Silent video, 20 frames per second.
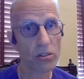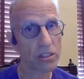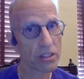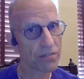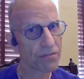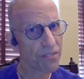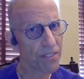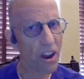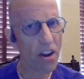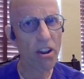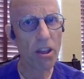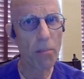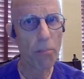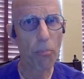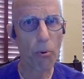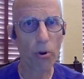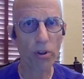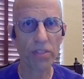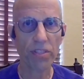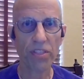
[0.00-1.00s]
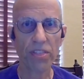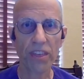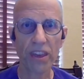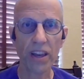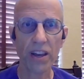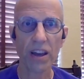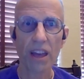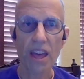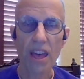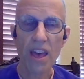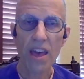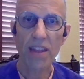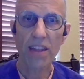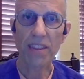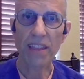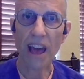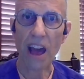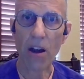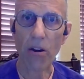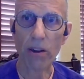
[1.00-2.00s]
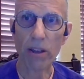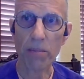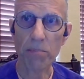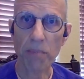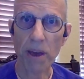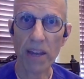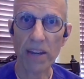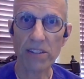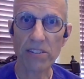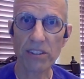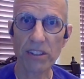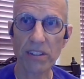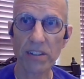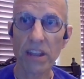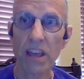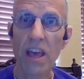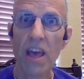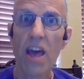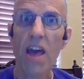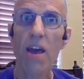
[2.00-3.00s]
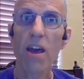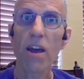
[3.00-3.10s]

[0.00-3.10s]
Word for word: know, it's a very important thing now in medicine,